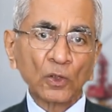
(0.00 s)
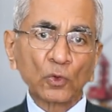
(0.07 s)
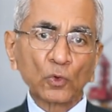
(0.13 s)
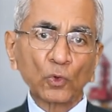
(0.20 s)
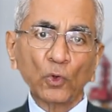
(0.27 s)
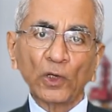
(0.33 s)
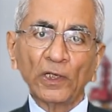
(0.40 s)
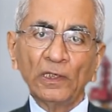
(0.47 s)

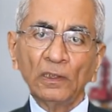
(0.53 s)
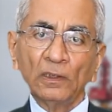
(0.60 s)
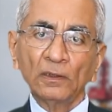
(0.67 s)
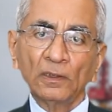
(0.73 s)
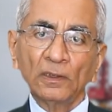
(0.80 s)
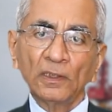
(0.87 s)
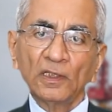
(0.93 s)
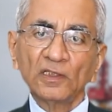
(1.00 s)
Crude oil
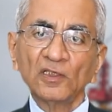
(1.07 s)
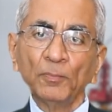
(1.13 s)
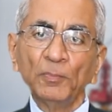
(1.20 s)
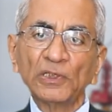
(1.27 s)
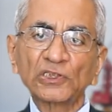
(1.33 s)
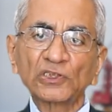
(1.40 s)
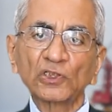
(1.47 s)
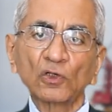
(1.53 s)
is a
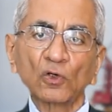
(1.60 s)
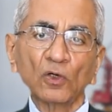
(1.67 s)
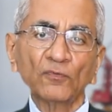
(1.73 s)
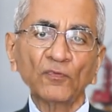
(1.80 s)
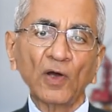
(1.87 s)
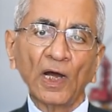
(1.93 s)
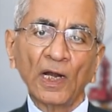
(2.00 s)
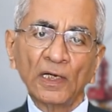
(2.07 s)
mixture
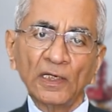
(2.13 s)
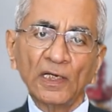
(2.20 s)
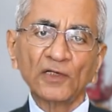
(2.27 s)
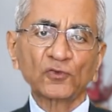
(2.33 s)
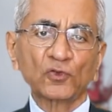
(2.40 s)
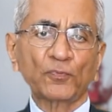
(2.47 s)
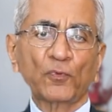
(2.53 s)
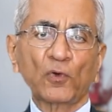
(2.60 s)
of
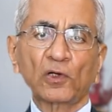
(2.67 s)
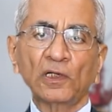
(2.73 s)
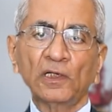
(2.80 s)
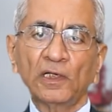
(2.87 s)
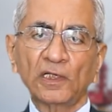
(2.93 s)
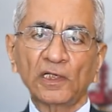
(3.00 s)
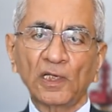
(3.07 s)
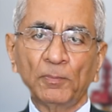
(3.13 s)
hundreds of
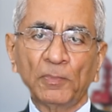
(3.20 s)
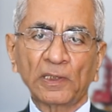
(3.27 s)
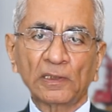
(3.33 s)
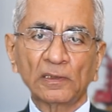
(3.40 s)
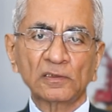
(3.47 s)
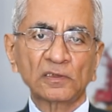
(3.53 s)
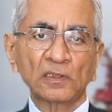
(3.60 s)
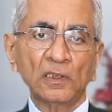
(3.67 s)
organic
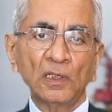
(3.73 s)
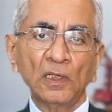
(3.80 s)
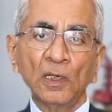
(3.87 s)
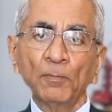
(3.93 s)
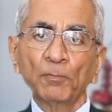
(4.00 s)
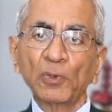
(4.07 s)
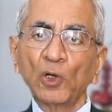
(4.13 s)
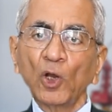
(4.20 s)
chemicals,
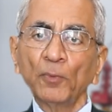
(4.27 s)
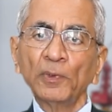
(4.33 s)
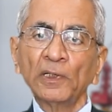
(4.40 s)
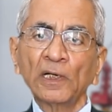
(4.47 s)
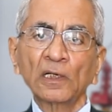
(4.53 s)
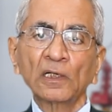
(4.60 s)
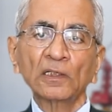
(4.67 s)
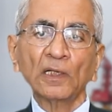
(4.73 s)

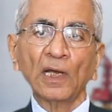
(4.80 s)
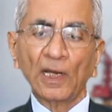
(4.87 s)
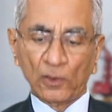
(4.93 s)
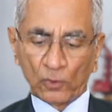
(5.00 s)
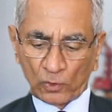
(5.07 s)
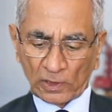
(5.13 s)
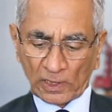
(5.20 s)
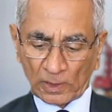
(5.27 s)
predominantly the
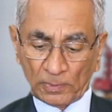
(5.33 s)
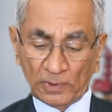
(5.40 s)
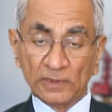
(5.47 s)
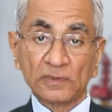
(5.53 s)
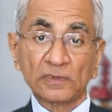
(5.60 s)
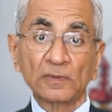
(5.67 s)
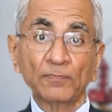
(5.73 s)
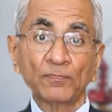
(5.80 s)

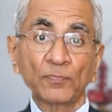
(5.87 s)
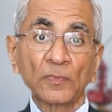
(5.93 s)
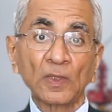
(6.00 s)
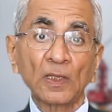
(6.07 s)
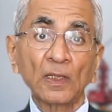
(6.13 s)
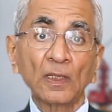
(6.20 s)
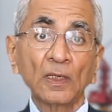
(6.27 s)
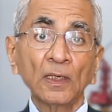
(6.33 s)
hydrocarbons.
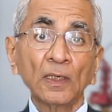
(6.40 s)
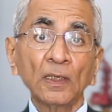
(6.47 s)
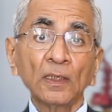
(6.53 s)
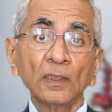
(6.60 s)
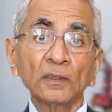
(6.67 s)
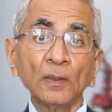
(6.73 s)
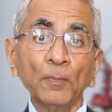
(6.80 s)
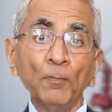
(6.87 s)

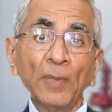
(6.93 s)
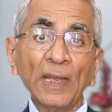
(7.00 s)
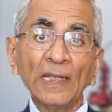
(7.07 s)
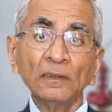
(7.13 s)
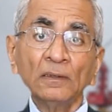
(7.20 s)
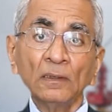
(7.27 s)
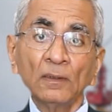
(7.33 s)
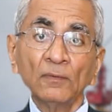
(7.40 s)
The
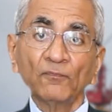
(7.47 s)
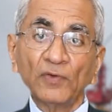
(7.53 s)
main